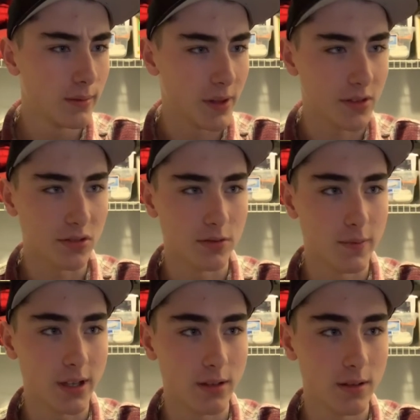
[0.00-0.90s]
My sister's
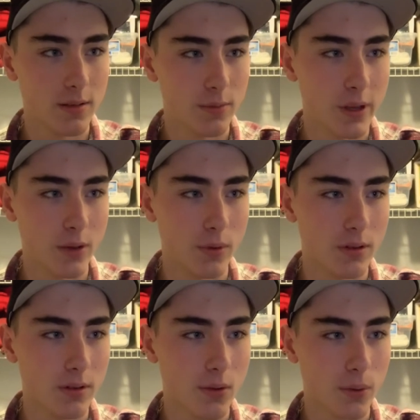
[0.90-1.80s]
make, making
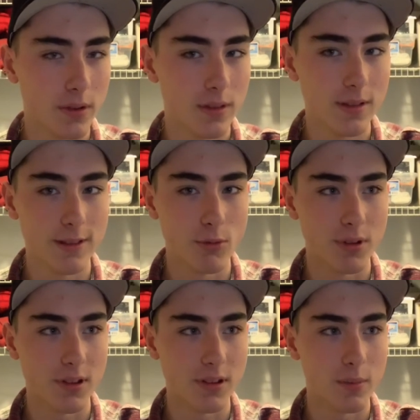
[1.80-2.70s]
weird
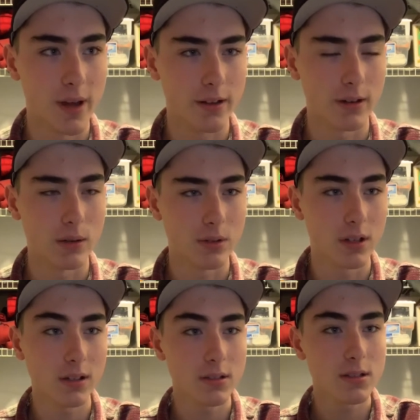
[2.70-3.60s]
noises in the background.
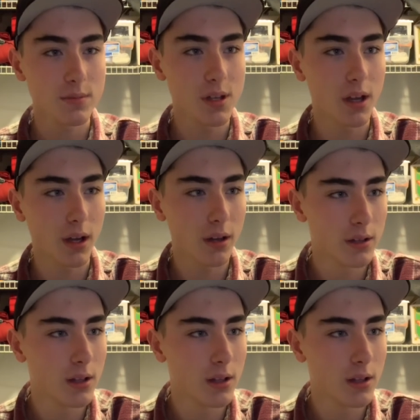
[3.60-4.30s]
Um, yeah.